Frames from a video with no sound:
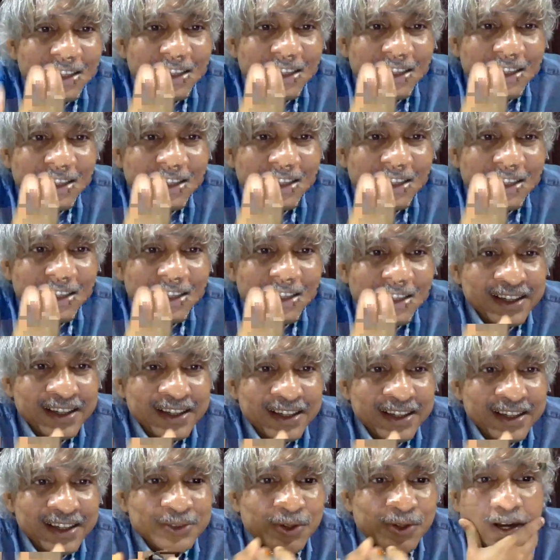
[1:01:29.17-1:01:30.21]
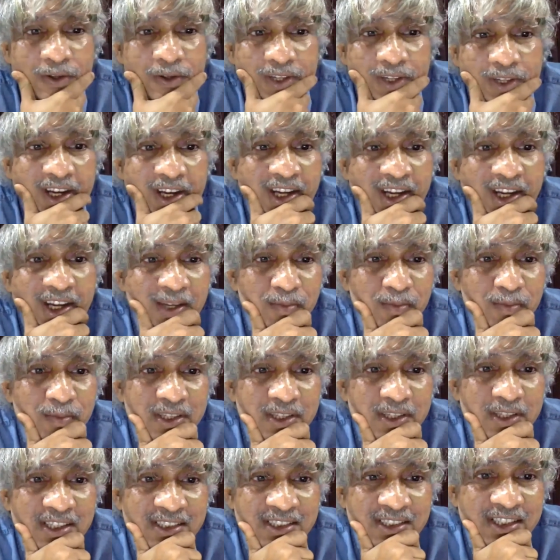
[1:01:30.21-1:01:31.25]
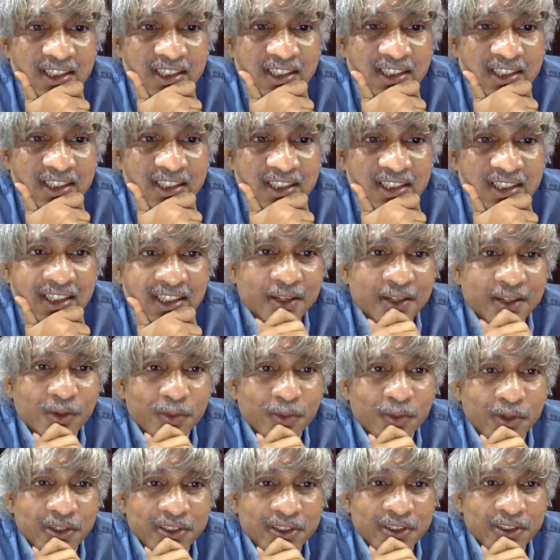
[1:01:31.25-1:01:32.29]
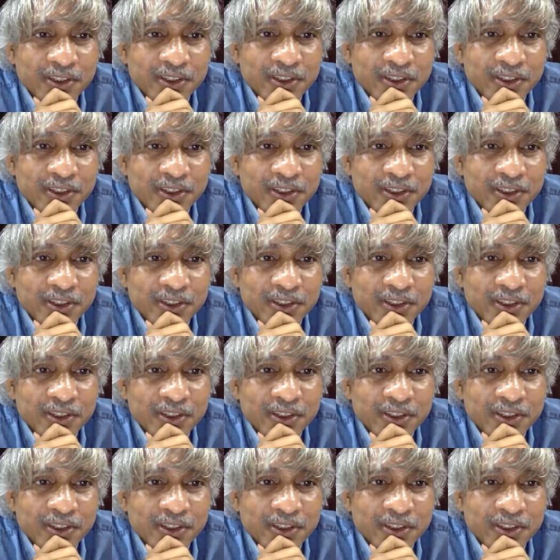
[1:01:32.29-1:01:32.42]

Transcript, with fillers: so how how the corrective measures are taken by the robots?